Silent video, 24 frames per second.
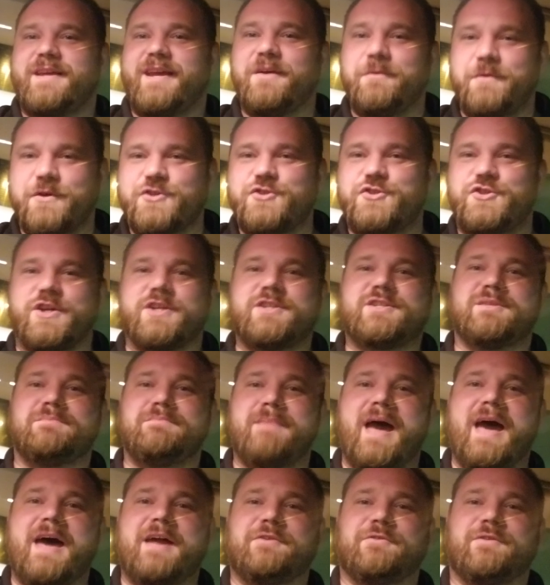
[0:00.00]
It was just a
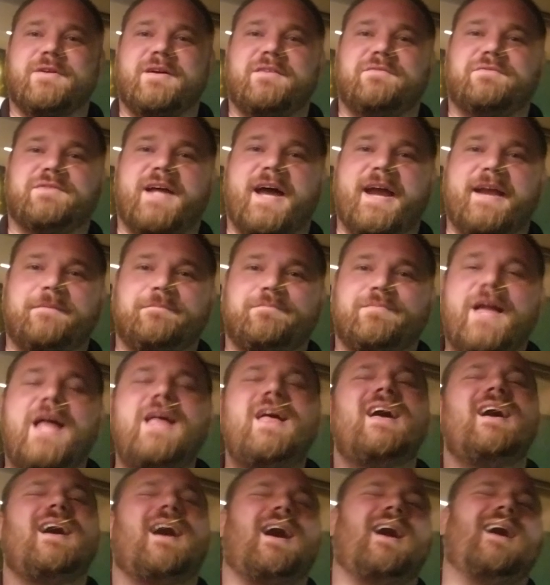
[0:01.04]
matter of like,
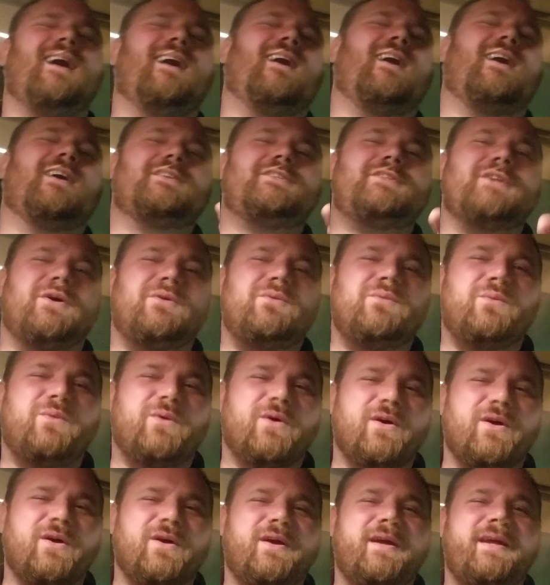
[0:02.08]
oh, don't
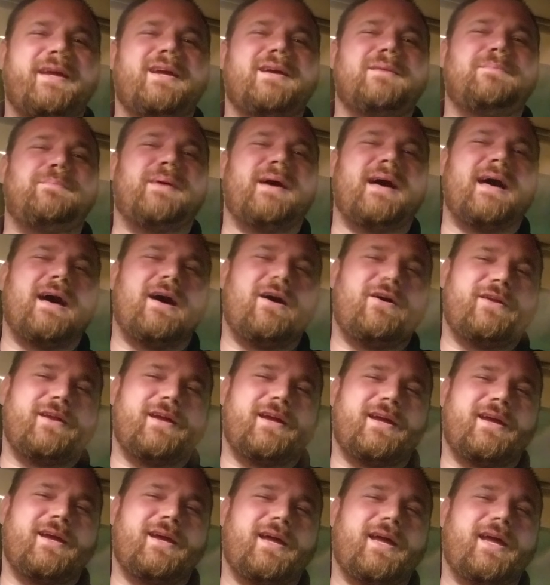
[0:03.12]
worry about
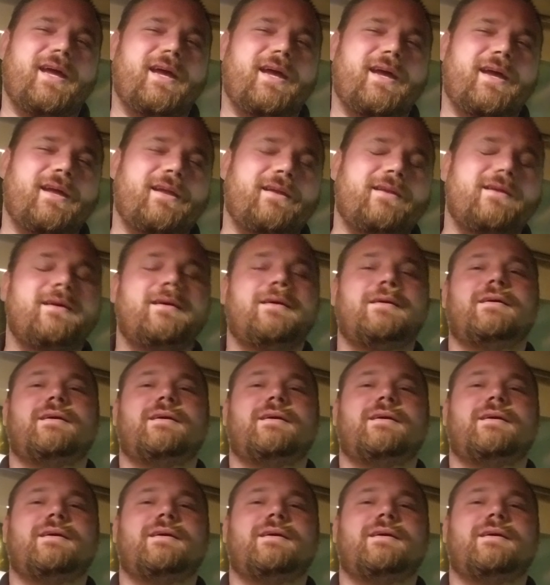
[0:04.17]
it.